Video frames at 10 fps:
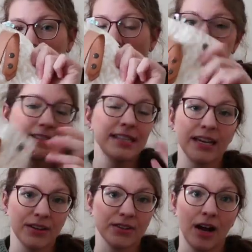I'd
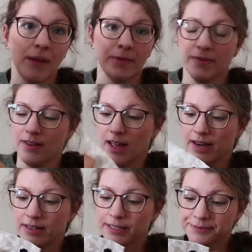say they're top of the
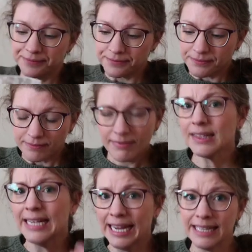line.
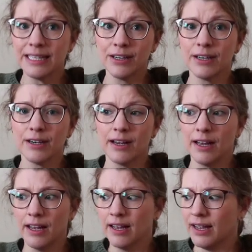And they're,
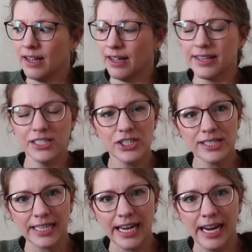I think she's
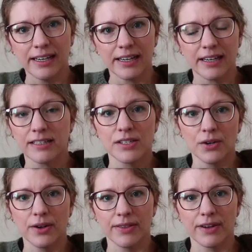in Canada, so
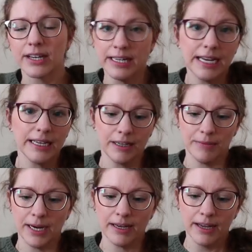uh, they're Canadian
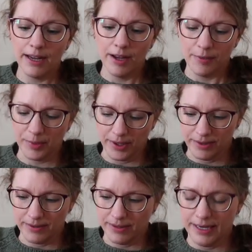made. But
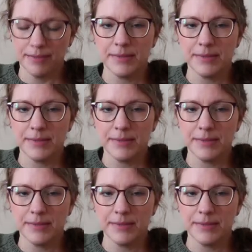I